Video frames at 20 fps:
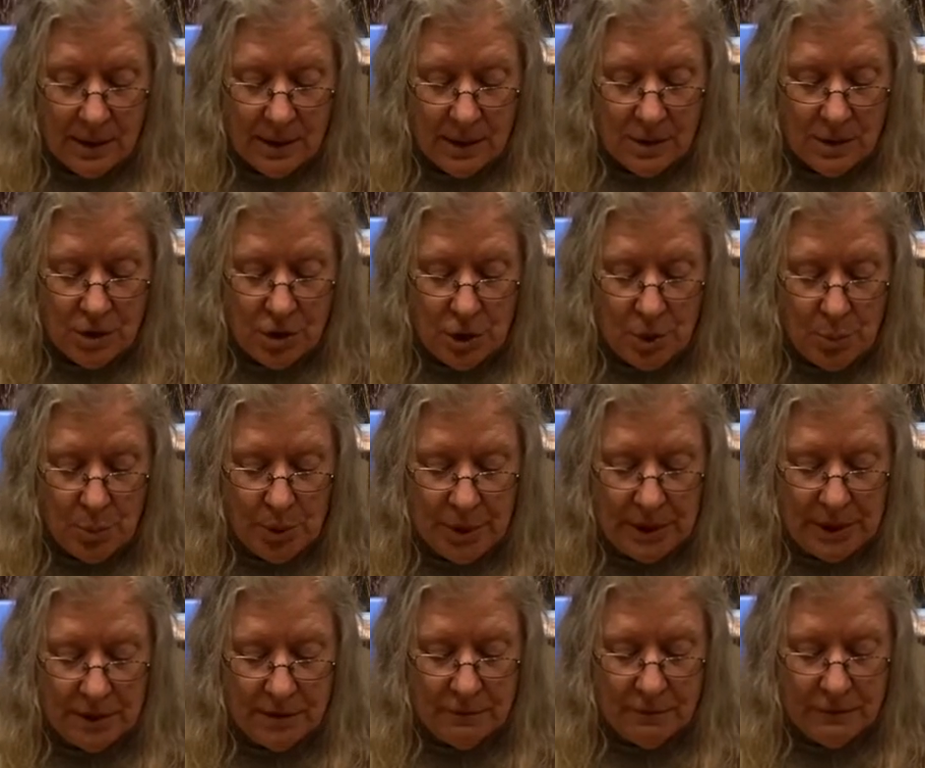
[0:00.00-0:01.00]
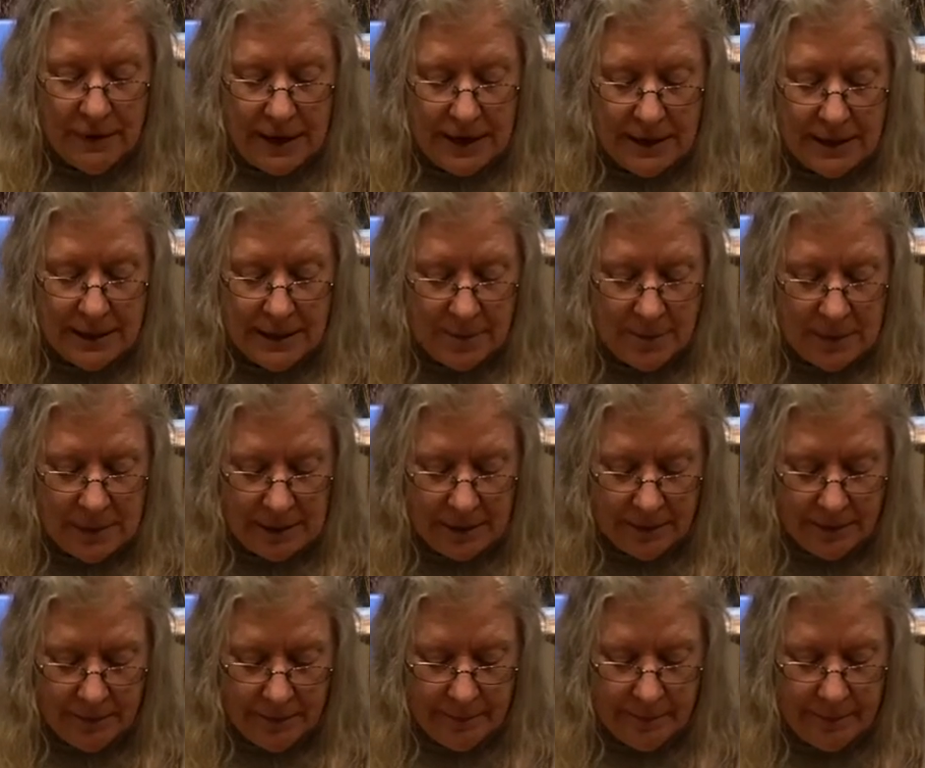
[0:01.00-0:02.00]
So you put this right in the
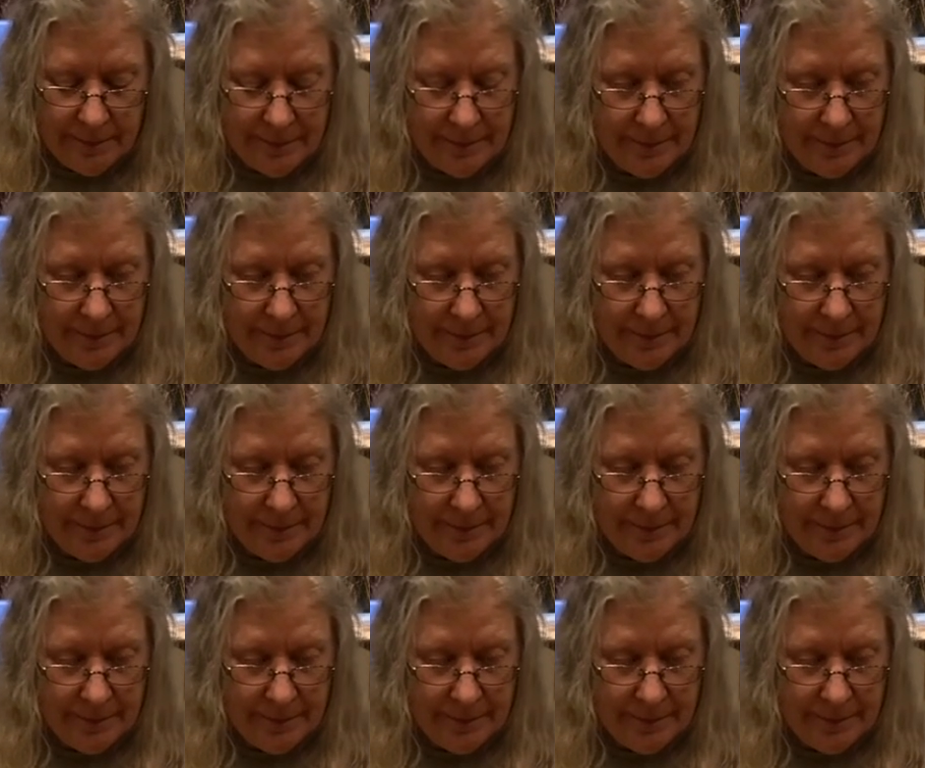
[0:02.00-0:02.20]
middle.